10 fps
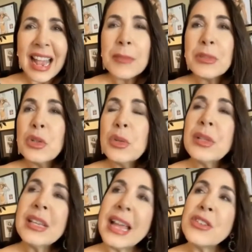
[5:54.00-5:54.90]

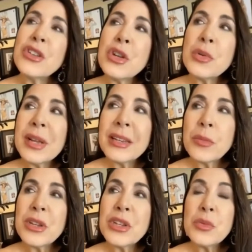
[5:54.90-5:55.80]
Absolutely. And
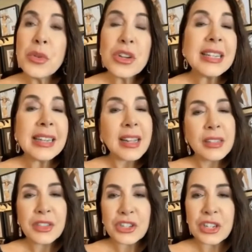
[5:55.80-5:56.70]
when you work in
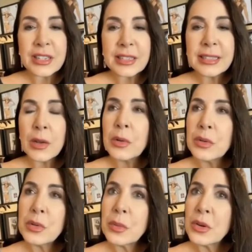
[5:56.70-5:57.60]
television, so
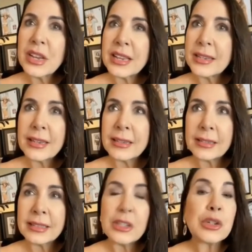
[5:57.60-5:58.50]
you work in
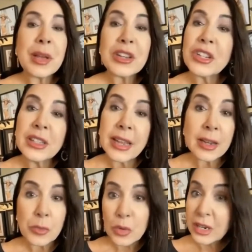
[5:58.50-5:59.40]
a situation like I
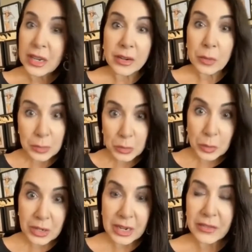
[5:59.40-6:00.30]
was
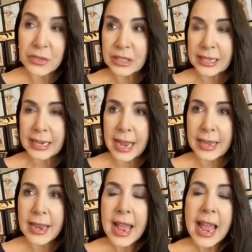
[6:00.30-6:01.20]
working for
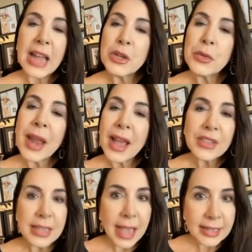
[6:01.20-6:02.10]
CNN, and you would have a
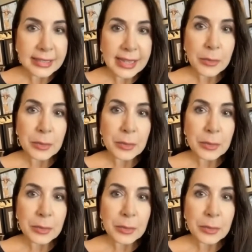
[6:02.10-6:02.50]
guest that